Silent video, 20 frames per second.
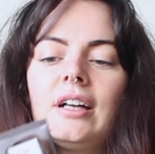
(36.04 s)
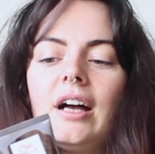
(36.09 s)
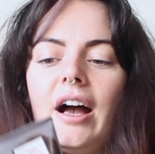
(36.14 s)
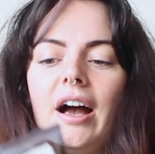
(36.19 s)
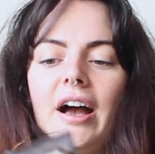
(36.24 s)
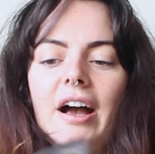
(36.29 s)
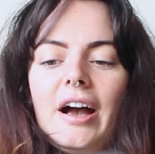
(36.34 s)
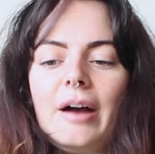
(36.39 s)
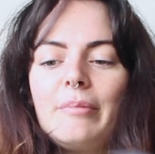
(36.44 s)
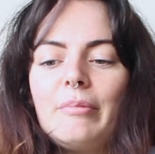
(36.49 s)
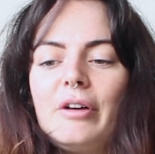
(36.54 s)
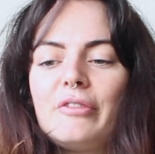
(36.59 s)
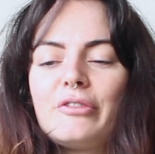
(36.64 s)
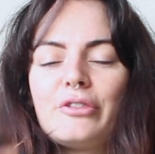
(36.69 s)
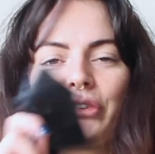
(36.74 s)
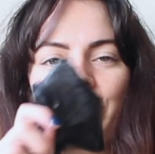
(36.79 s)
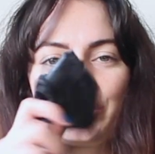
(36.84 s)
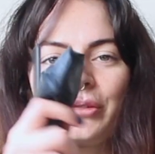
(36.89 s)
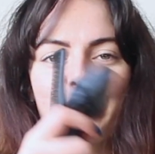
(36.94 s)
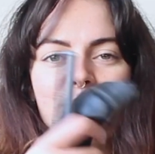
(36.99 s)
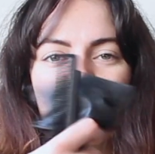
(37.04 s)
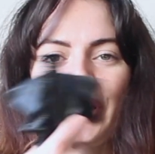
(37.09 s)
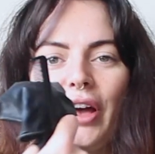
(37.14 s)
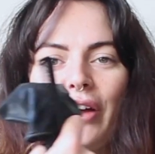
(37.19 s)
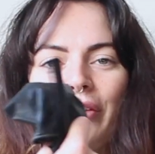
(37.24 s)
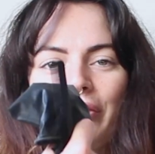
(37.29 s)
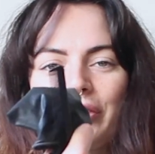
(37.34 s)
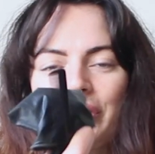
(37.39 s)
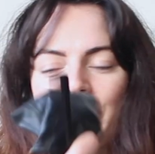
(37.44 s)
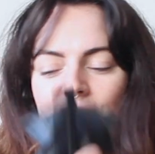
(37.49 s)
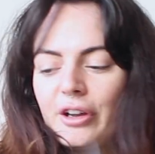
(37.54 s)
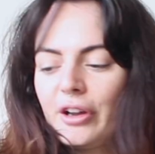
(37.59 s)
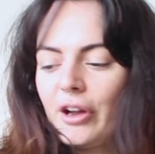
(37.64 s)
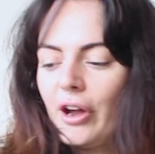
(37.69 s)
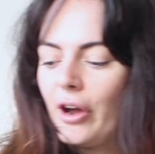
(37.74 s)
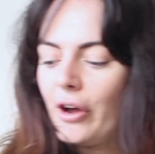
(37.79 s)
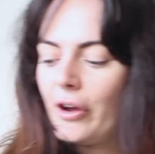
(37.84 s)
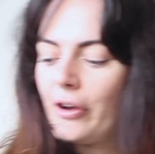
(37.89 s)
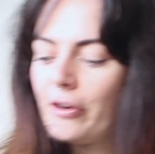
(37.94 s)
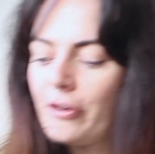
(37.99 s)
I've got some gloves, a
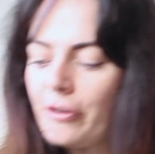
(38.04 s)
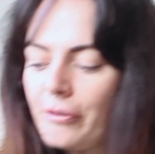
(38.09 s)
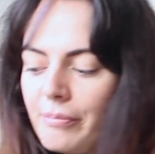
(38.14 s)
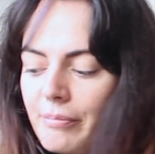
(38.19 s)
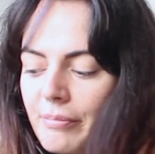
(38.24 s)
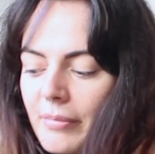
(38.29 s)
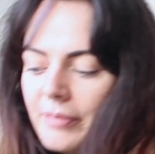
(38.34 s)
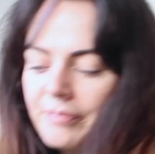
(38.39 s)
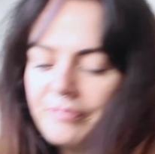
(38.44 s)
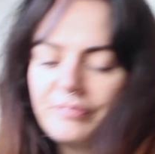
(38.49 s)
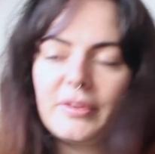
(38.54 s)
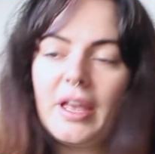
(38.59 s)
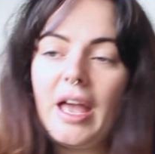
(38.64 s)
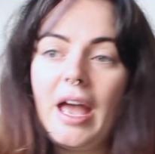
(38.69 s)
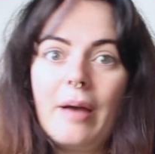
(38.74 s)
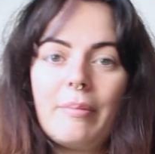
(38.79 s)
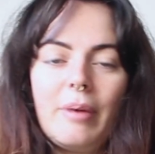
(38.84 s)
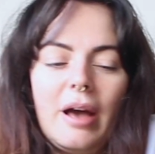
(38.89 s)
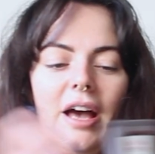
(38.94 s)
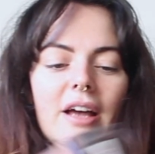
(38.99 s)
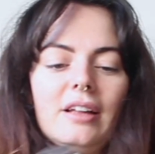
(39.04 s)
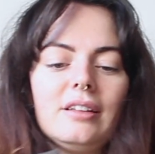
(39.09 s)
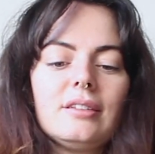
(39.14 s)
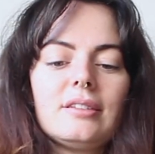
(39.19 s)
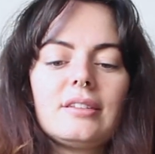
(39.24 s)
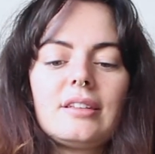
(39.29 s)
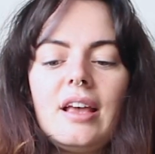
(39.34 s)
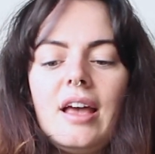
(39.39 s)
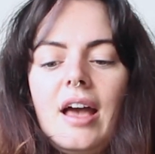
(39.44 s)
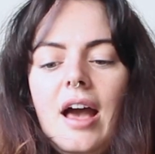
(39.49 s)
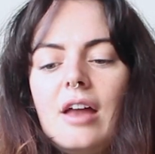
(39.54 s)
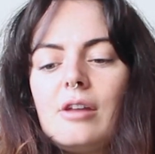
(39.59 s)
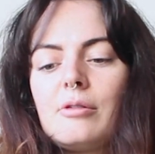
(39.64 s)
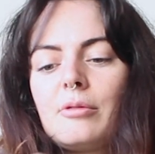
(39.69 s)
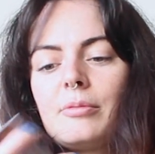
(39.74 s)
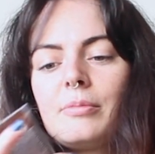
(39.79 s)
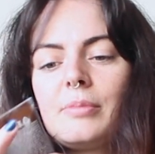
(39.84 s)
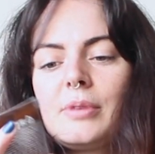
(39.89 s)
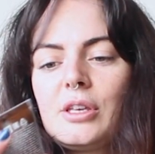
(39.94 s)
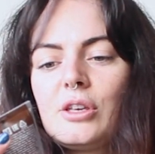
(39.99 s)
comb, hairbands, and I'm
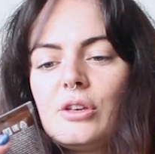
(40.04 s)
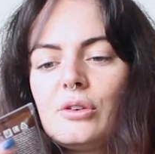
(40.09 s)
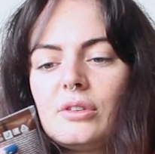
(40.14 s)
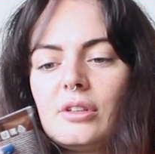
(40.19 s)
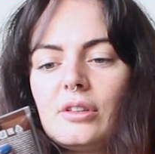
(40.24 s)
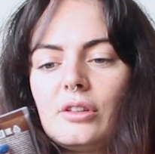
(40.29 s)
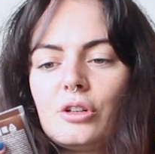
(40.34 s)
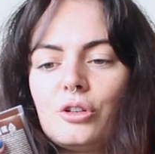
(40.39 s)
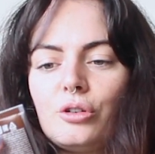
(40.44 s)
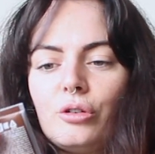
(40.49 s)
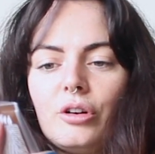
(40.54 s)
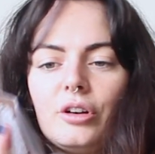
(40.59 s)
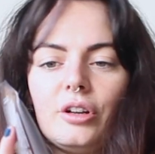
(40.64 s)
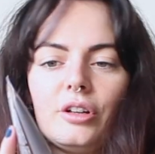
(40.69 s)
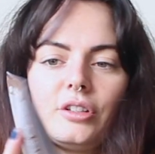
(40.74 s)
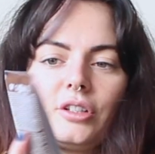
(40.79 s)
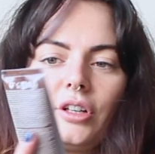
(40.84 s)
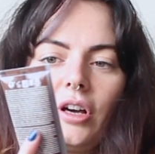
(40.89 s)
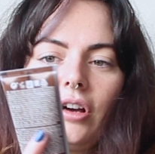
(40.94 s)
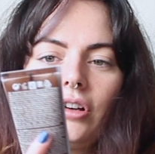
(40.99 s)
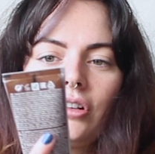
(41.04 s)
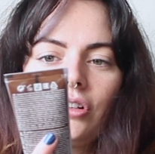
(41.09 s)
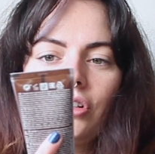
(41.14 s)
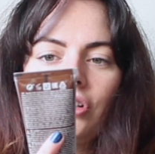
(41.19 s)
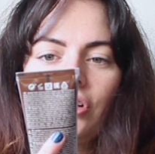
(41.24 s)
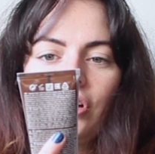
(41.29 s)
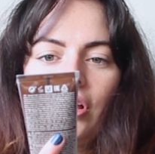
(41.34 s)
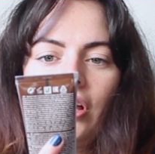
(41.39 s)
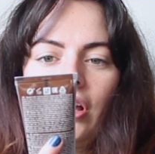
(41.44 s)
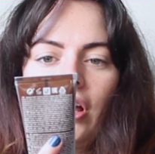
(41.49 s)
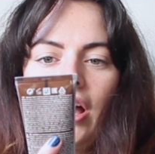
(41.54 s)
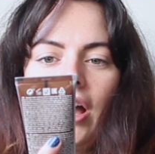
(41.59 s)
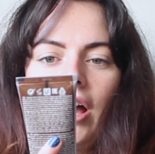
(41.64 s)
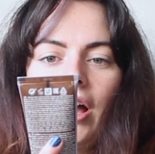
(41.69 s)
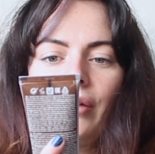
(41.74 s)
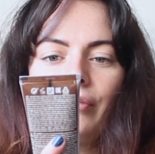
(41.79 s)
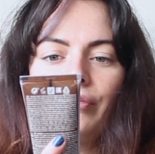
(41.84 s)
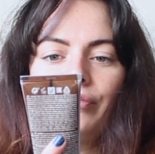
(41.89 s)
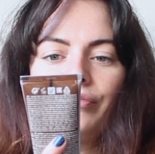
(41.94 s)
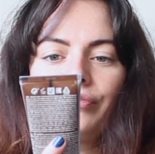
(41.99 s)
going to be using the Chocolate Touch
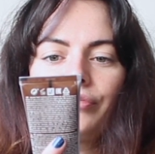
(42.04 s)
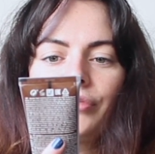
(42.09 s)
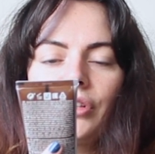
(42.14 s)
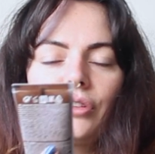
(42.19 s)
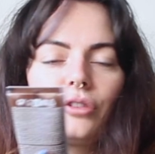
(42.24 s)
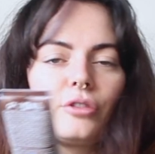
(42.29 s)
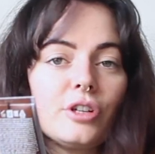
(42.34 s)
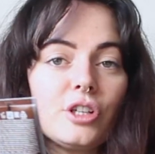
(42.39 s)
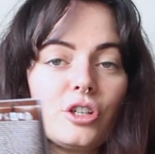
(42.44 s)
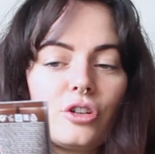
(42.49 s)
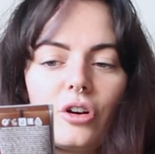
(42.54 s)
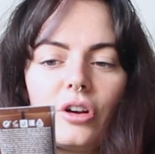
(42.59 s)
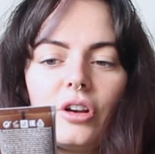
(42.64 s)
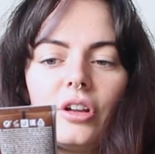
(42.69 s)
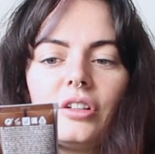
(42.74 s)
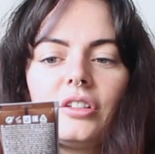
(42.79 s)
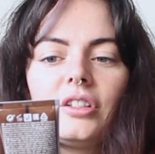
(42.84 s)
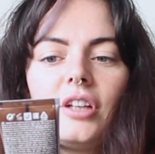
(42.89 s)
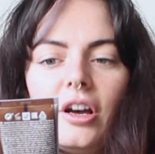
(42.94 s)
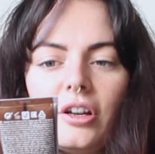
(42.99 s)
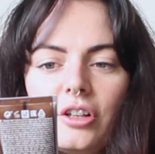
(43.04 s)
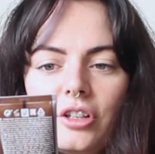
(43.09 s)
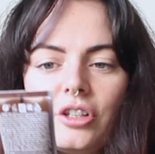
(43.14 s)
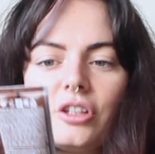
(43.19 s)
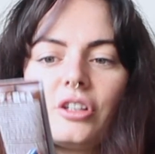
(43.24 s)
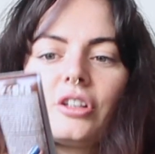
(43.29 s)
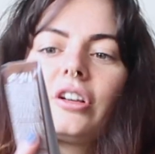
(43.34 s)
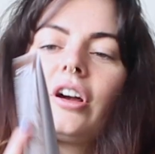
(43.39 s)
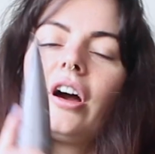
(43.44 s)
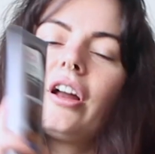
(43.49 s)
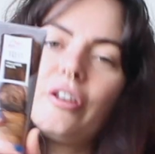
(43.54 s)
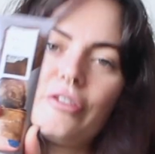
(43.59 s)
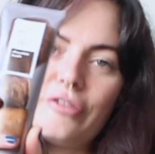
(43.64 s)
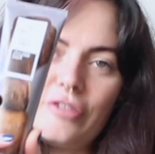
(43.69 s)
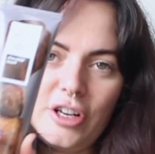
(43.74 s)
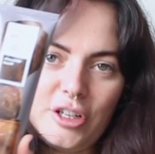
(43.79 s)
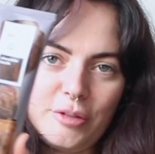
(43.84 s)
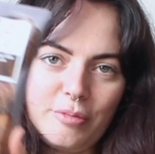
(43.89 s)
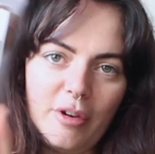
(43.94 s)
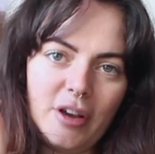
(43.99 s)
Colour
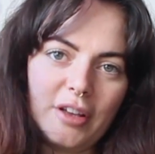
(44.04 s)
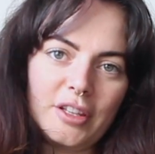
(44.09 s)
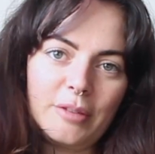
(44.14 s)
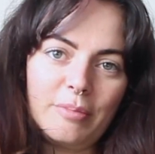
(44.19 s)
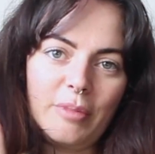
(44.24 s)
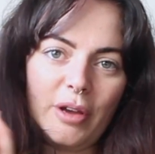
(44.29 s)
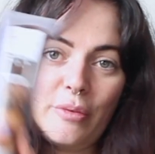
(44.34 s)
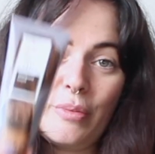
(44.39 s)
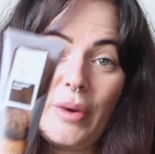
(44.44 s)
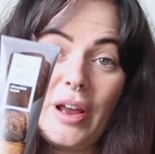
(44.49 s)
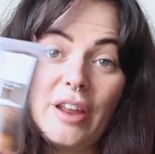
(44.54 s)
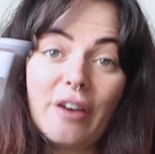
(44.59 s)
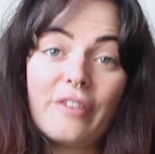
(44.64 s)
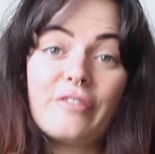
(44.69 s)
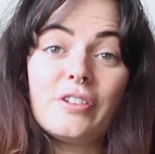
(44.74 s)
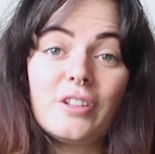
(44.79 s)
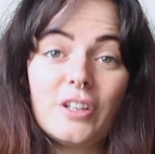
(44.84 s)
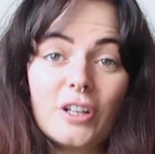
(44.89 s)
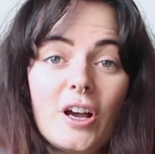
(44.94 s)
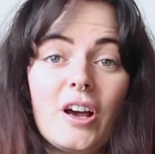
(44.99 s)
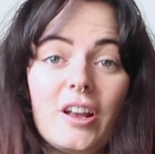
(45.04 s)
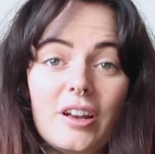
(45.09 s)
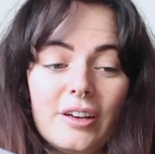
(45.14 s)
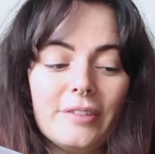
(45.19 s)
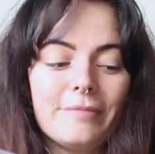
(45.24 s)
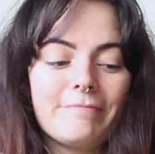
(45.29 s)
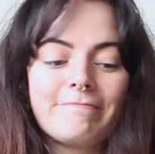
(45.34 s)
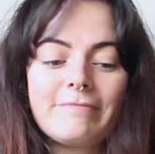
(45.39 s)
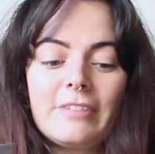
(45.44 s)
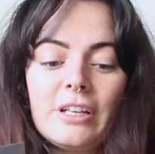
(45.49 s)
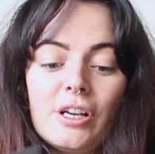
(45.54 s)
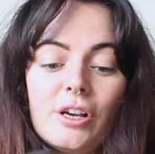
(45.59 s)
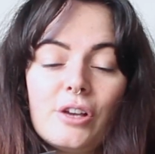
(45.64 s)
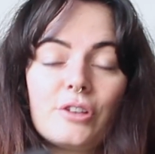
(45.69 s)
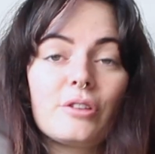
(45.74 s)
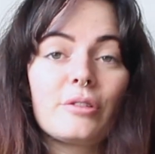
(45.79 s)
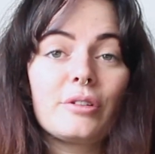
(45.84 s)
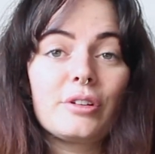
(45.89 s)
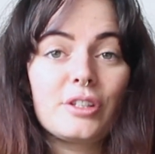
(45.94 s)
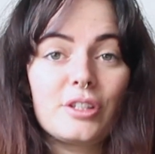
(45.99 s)
Fresh Mask by Wella for the colour.
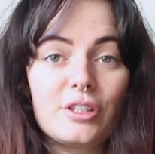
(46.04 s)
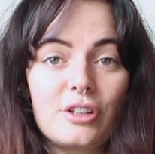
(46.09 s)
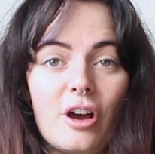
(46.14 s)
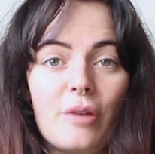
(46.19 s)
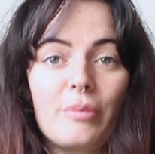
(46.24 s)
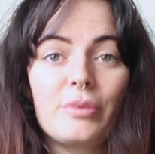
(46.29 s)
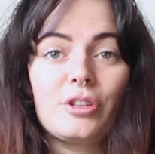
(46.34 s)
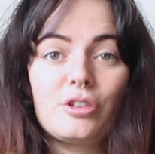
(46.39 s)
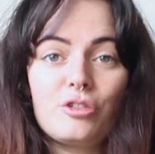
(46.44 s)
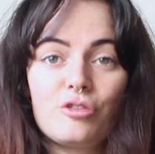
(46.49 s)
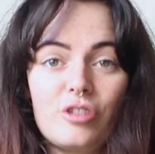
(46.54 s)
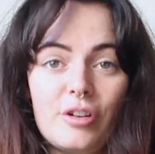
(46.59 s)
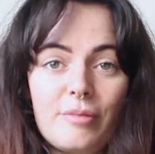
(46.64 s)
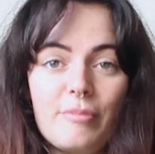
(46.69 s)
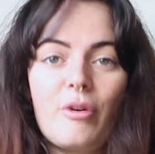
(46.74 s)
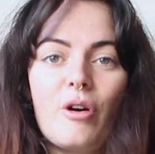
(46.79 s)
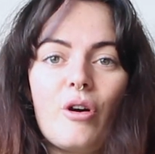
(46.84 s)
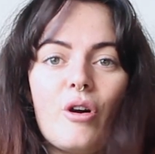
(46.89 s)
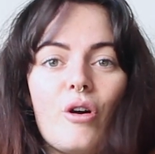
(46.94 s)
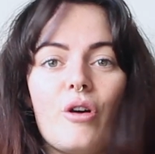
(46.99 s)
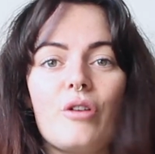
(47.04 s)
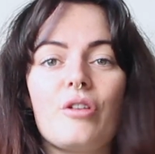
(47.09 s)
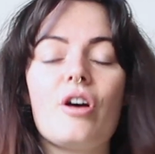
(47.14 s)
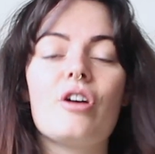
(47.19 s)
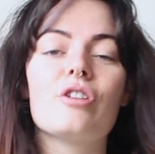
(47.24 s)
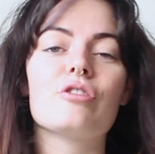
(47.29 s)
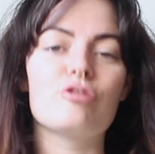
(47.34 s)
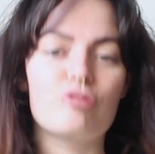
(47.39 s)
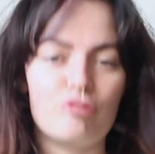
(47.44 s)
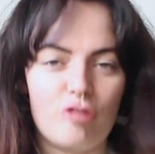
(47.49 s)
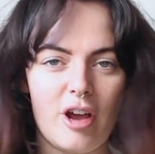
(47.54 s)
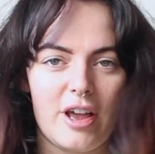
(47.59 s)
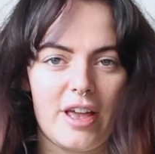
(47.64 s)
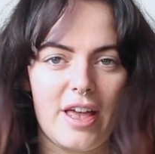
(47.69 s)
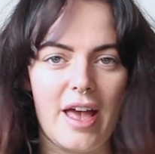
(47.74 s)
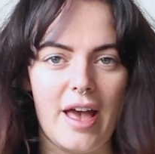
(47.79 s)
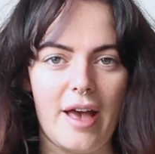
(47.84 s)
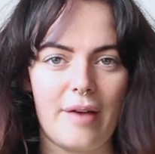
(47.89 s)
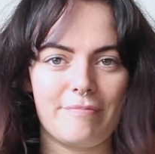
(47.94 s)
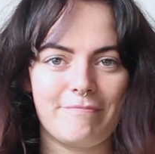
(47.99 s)
So I'm going to start the trim on dry
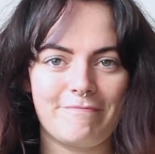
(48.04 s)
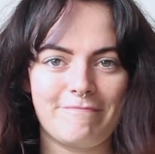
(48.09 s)
hair.